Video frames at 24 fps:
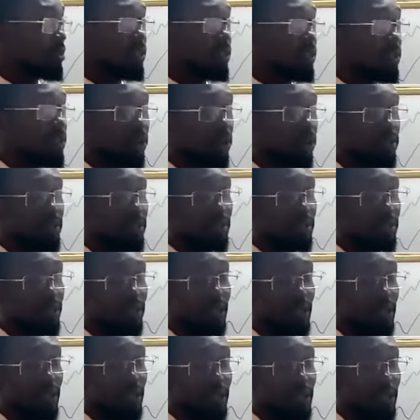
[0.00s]
is it not?
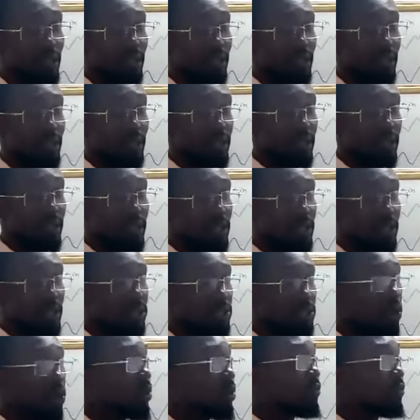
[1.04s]

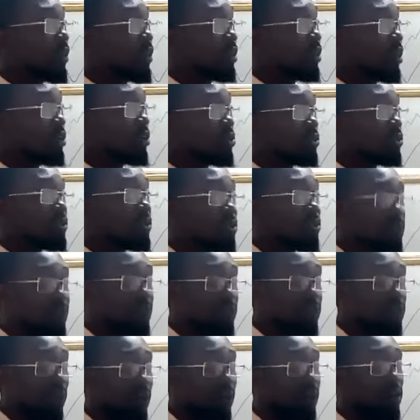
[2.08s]
So if you're not using
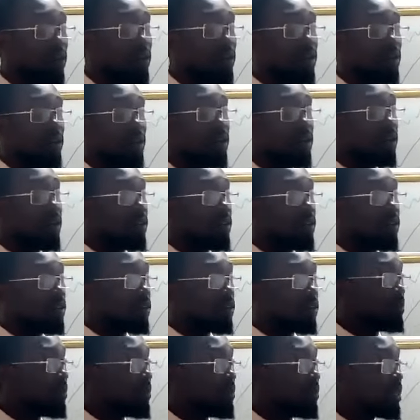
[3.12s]
fuel,
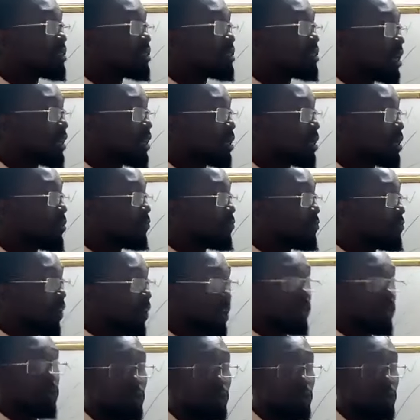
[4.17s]
it means that the
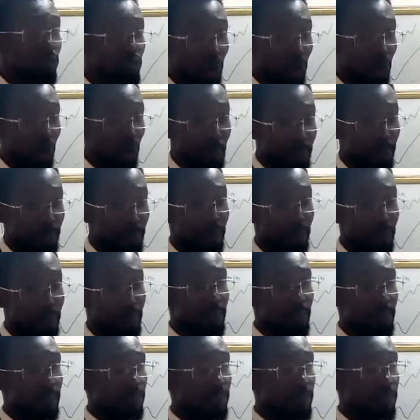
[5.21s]
value will drop.
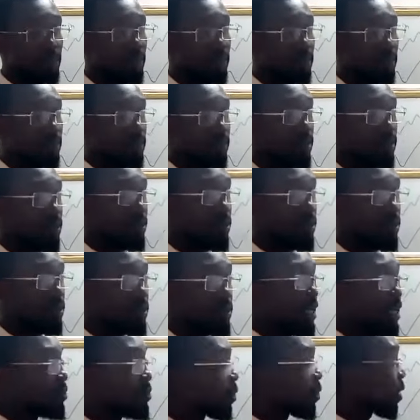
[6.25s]

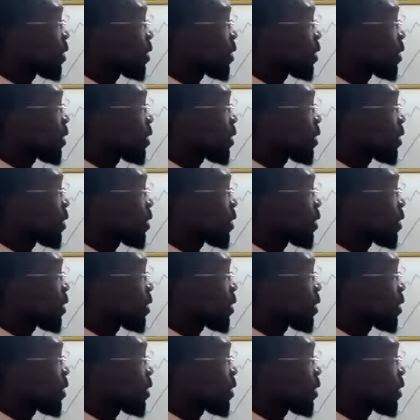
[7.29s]
That's